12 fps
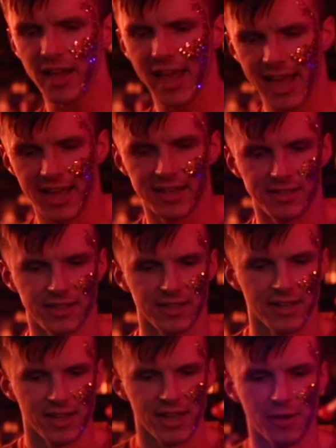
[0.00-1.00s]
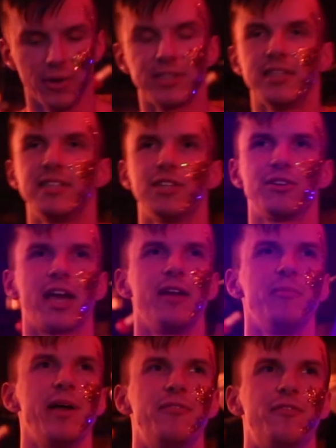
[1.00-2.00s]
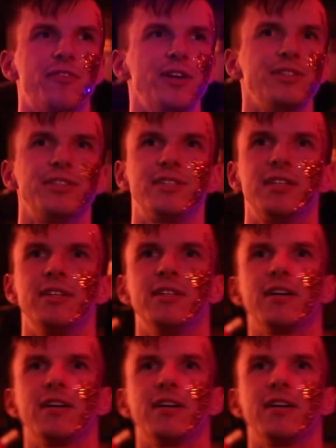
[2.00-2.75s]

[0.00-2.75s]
And it wasn't until kind of my first